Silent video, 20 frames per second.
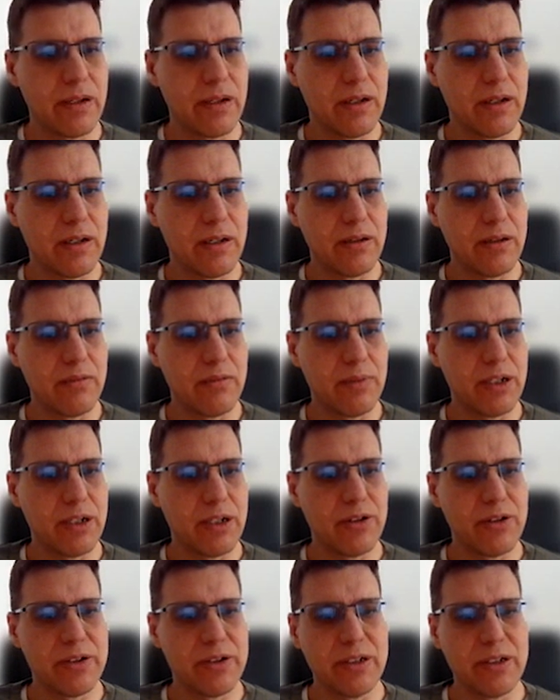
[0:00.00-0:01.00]
And
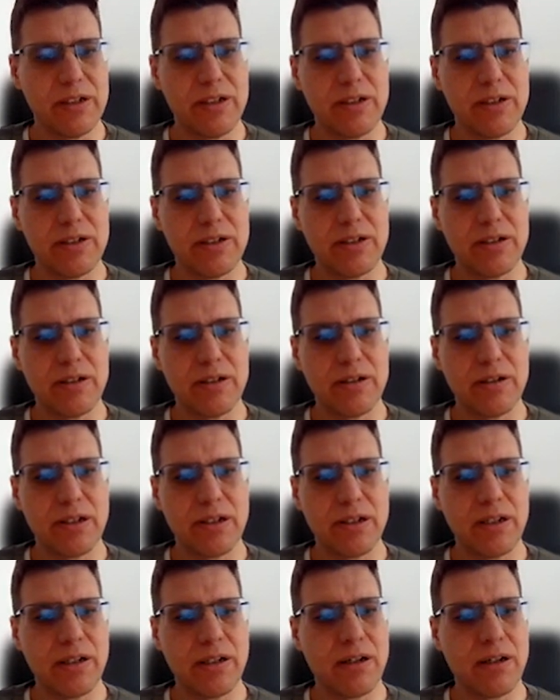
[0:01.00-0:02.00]
because this is a
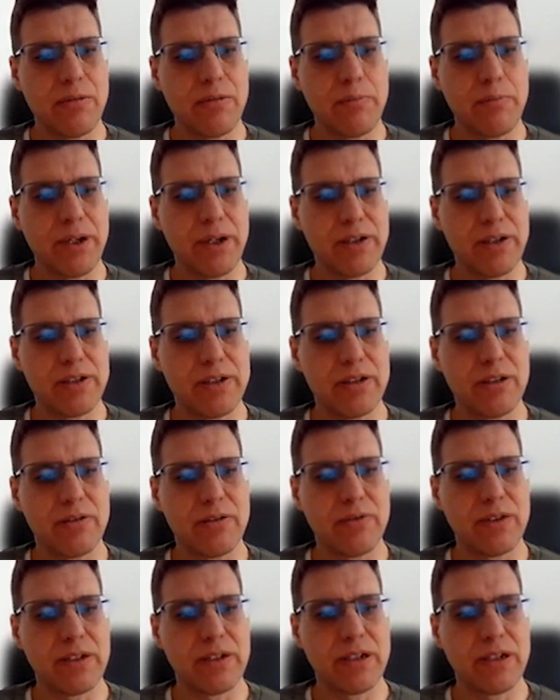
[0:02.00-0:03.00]
really
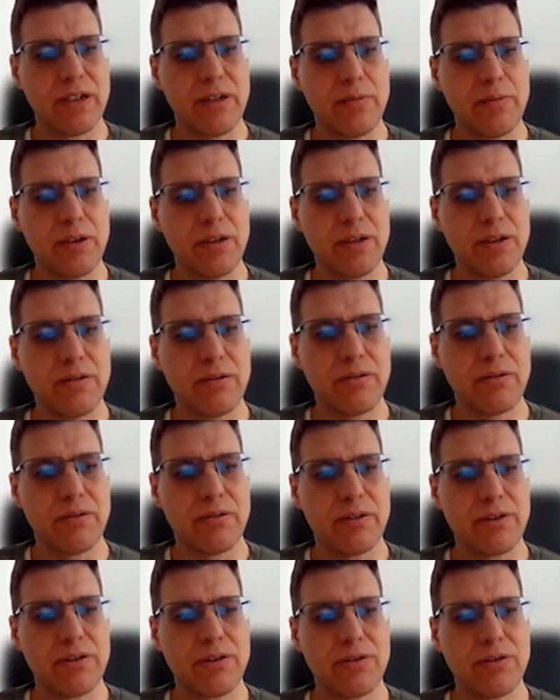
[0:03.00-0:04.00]
comparison of the schema,
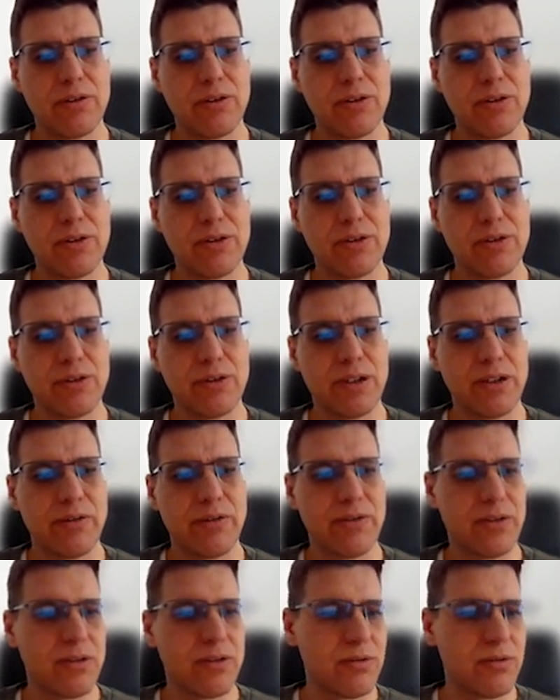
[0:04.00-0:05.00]
so it also
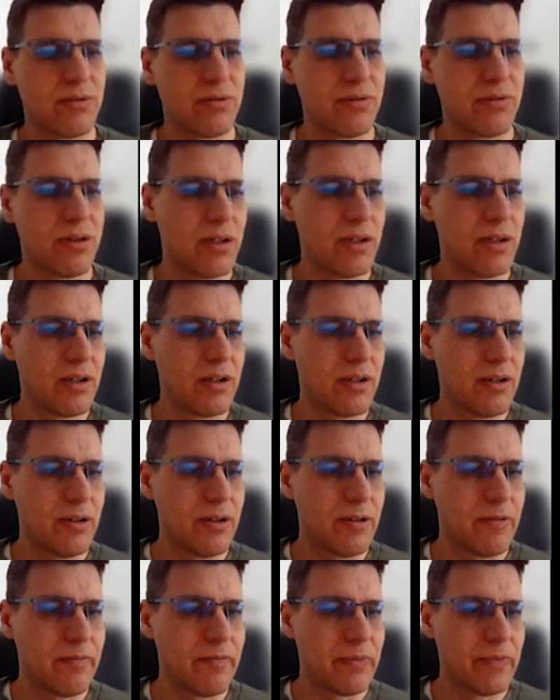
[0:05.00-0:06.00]
gives you,
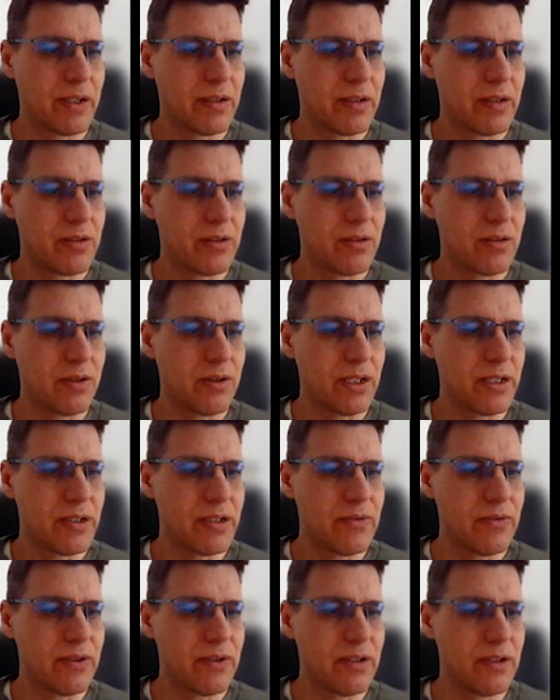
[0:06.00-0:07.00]
so
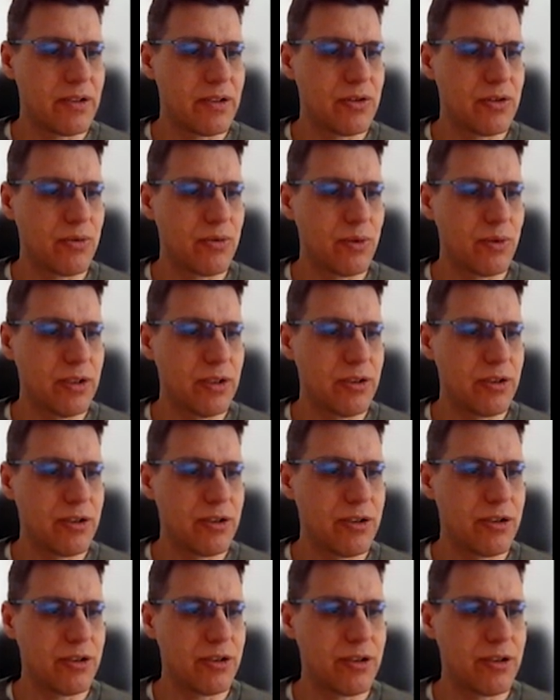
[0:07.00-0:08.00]
SV
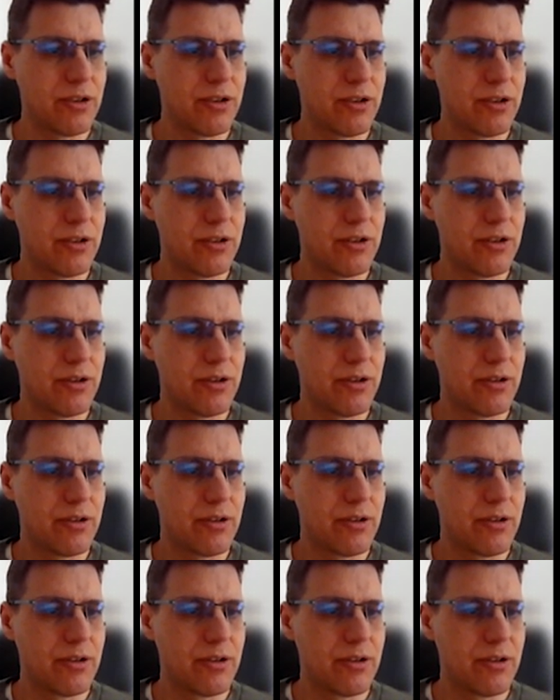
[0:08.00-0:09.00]
switch.
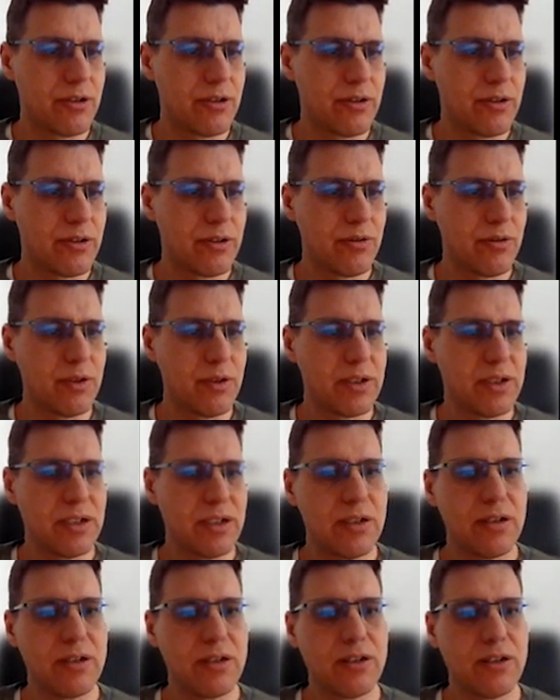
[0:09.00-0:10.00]
So we
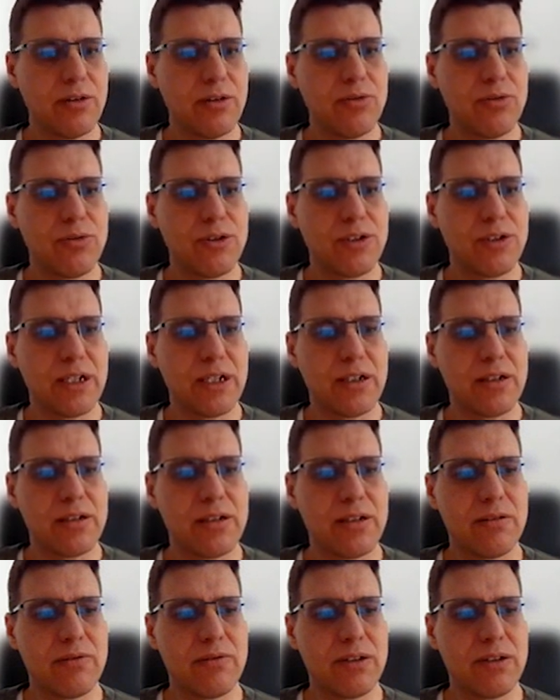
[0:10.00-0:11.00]
see the two
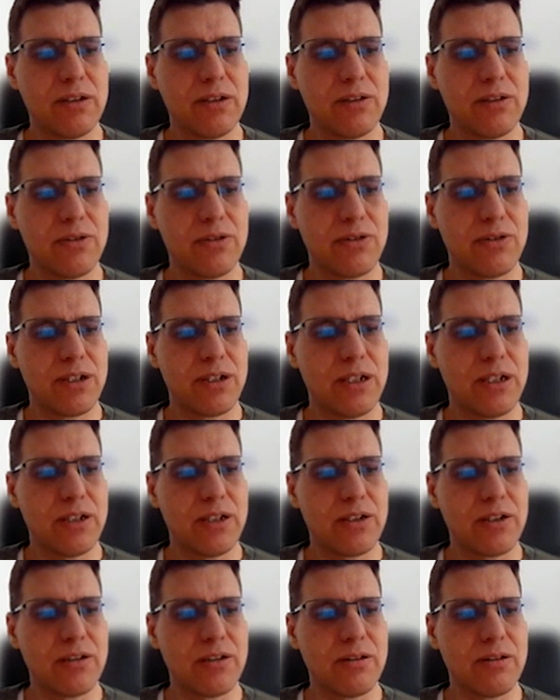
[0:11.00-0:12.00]
sides of the
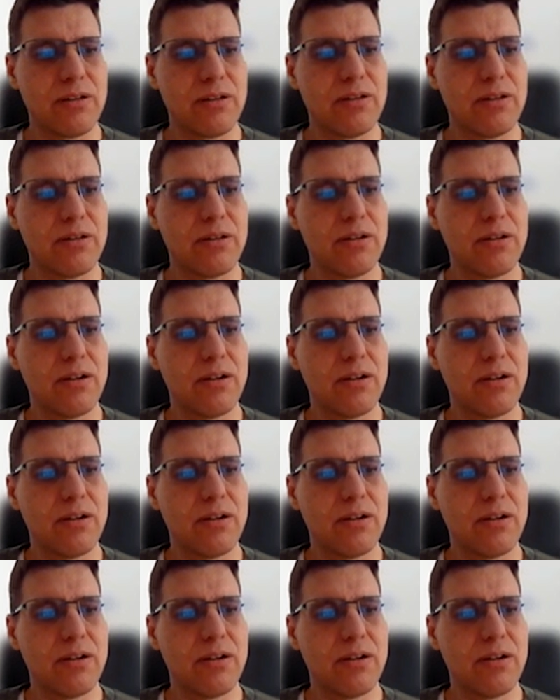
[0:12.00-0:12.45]
association.